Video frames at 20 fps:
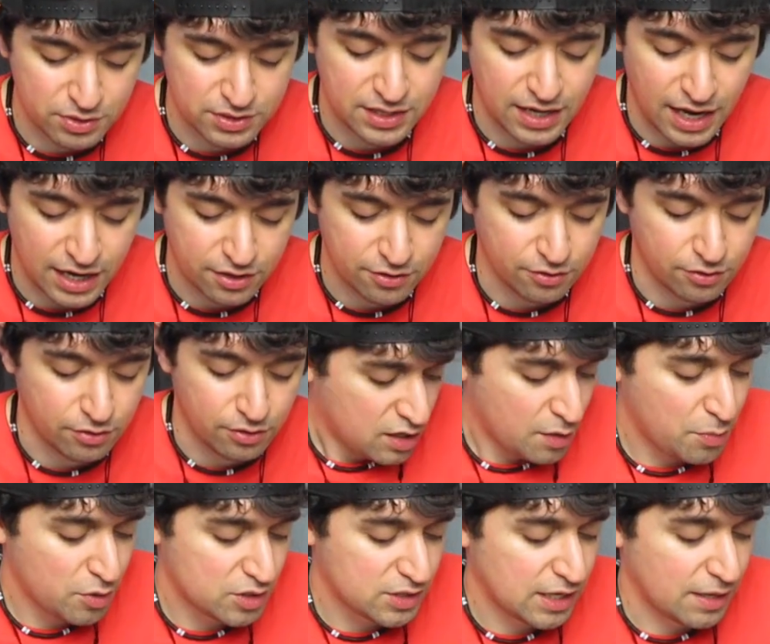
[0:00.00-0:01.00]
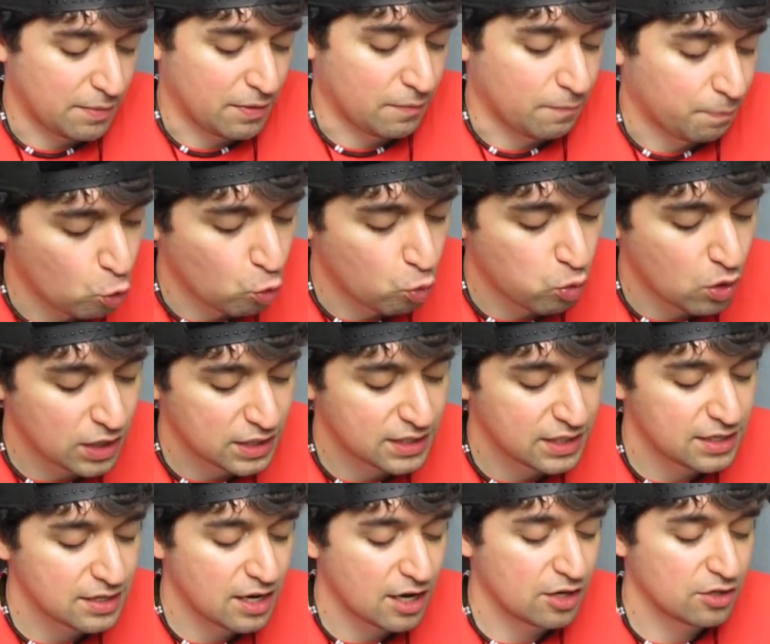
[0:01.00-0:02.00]
it was Haku. Number seven, what
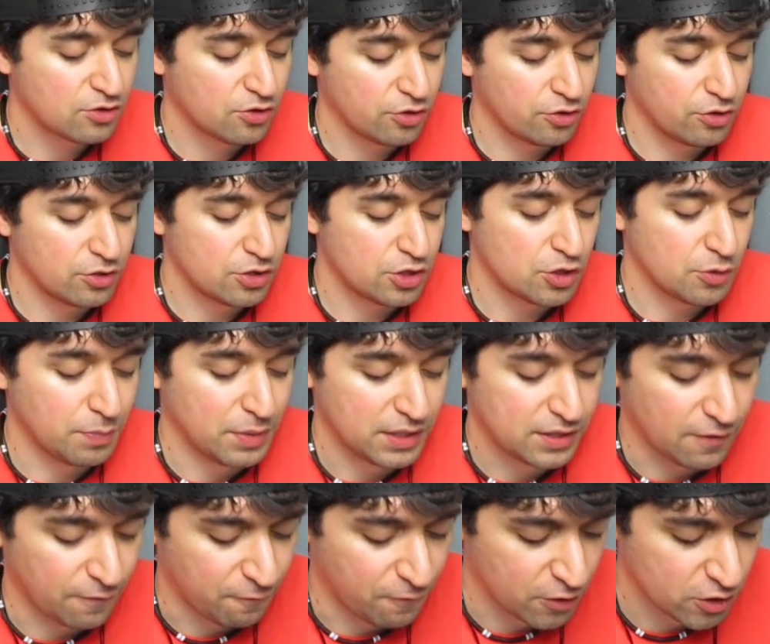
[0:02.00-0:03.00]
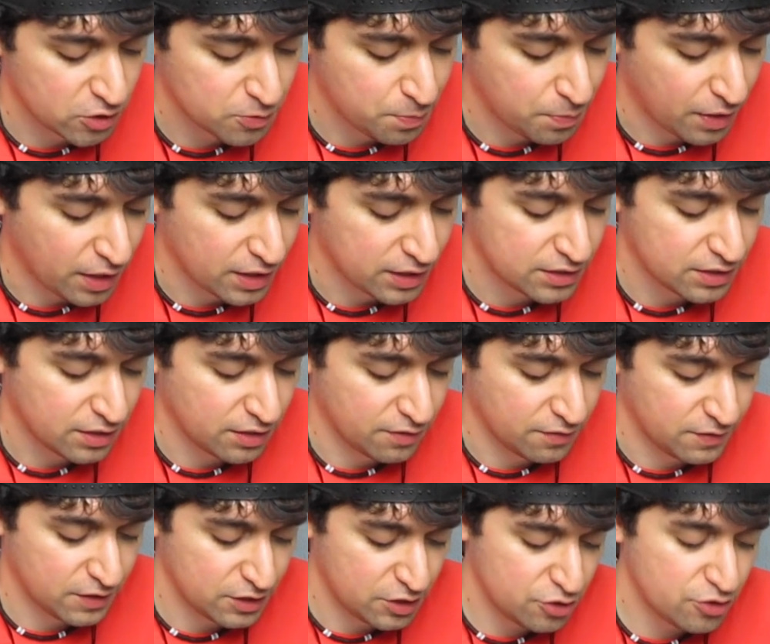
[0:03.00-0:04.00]
did Naruto use to beat the first part
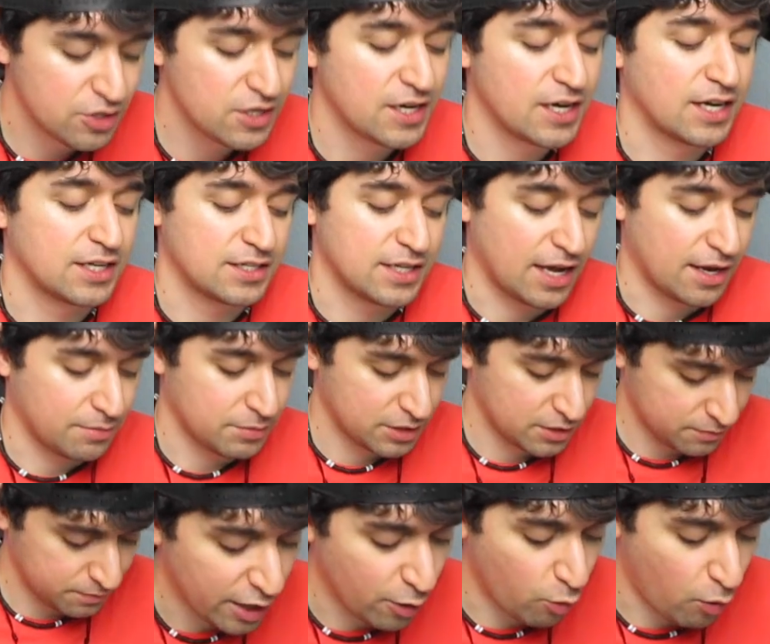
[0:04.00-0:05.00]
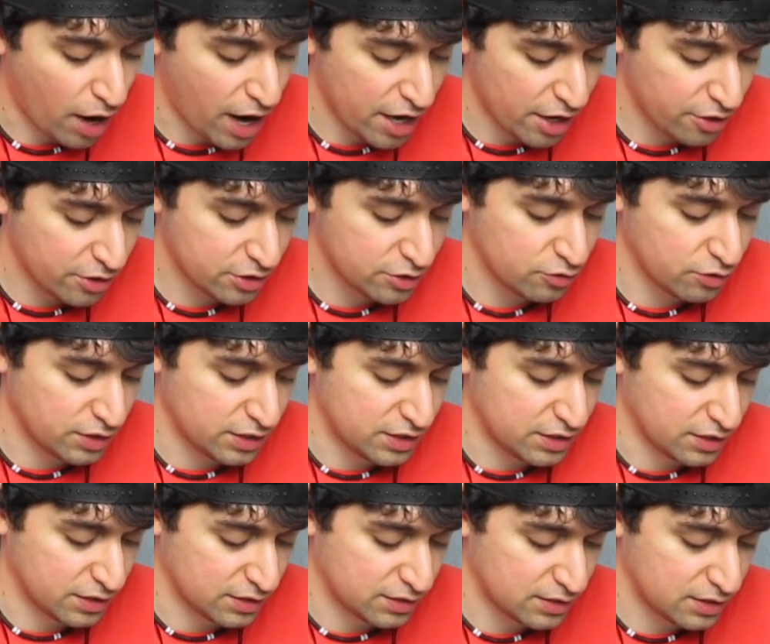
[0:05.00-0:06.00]
of the Chunin exams? A wire to
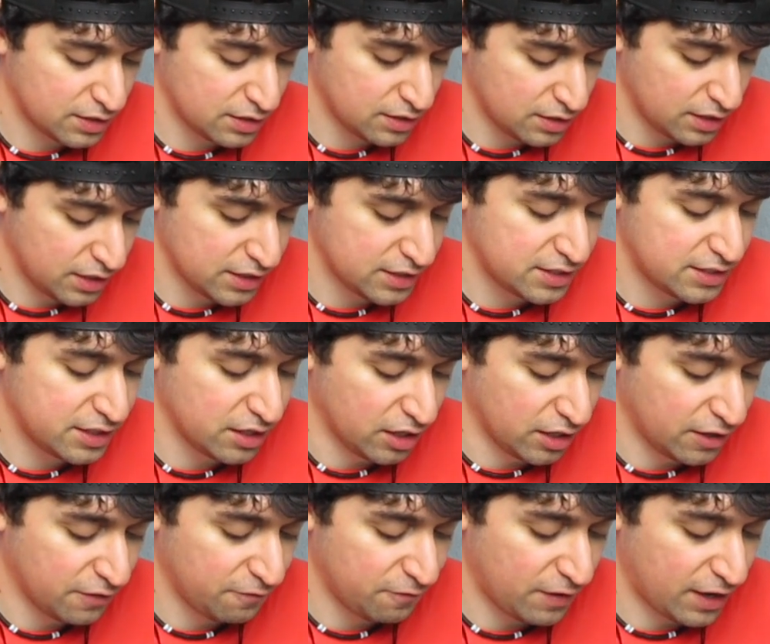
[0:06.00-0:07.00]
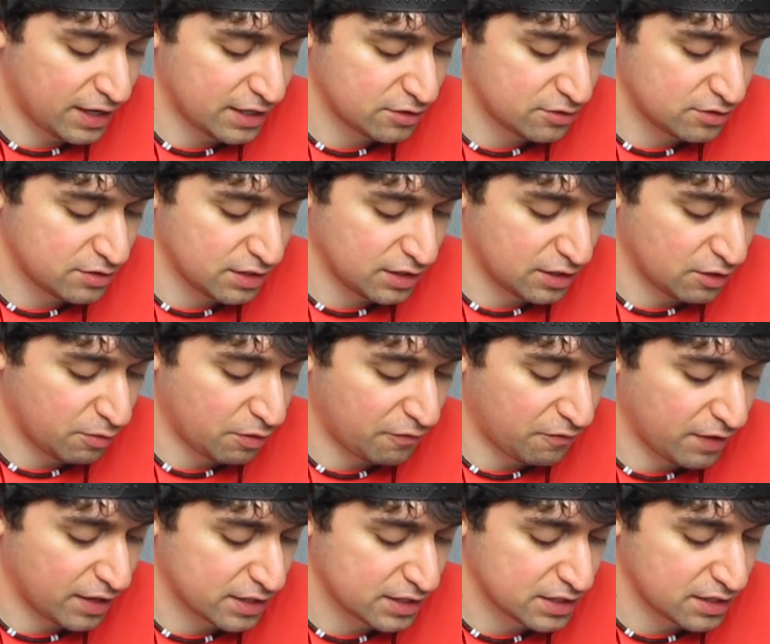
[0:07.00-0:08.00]
adjust his ceiling fan to see the
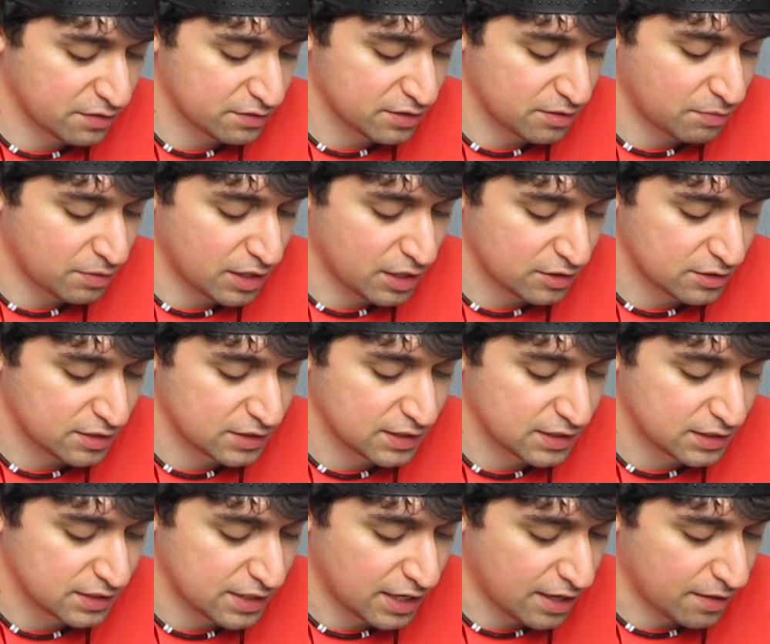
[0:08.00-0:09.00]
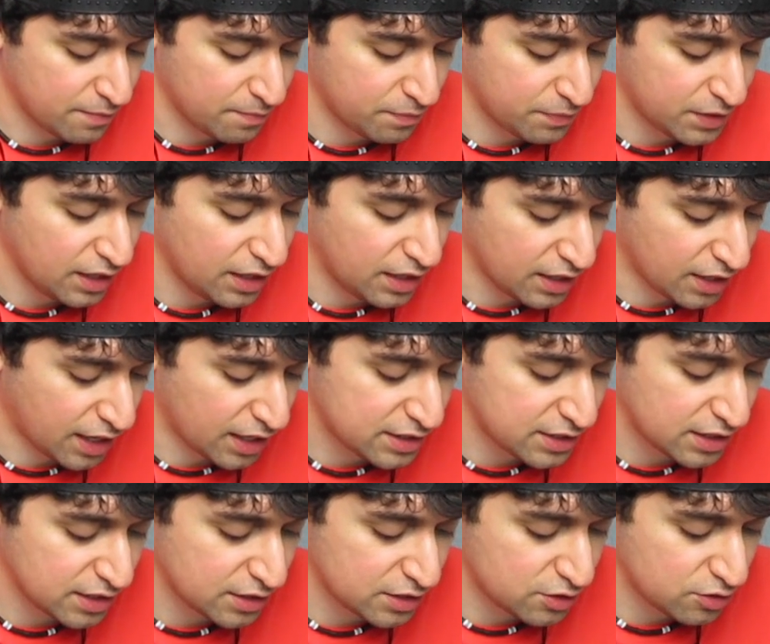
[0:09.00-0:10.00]
reflection of someone else's exam.
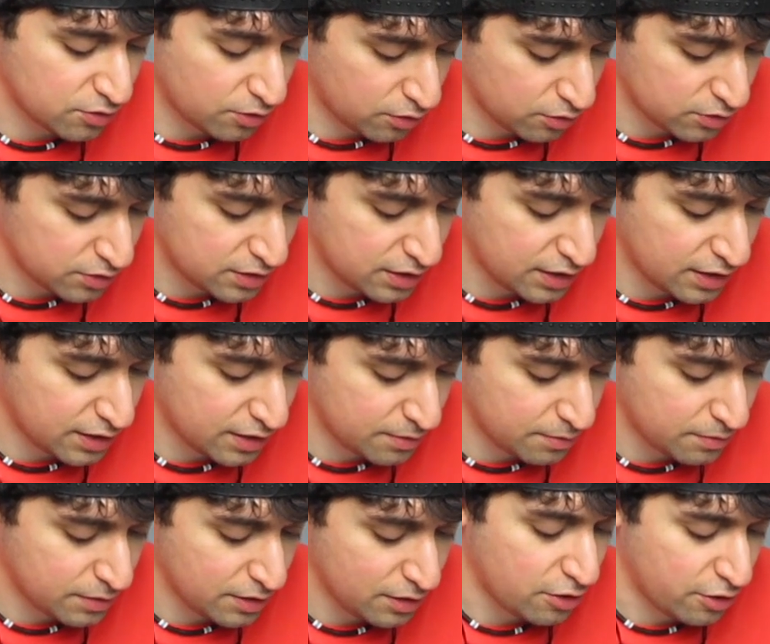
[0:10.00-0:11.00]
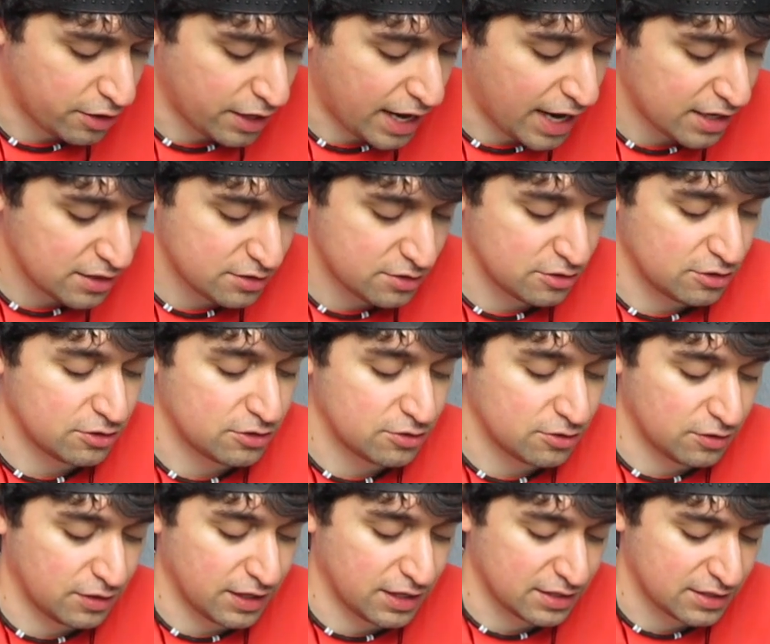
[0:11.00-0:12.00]
Hinata shows him her answers
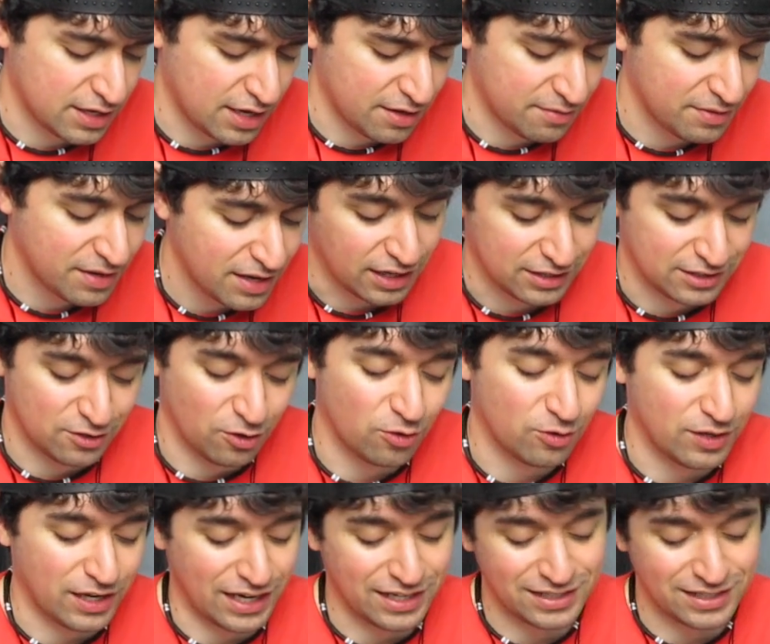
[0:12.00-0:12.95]
to the exam. His own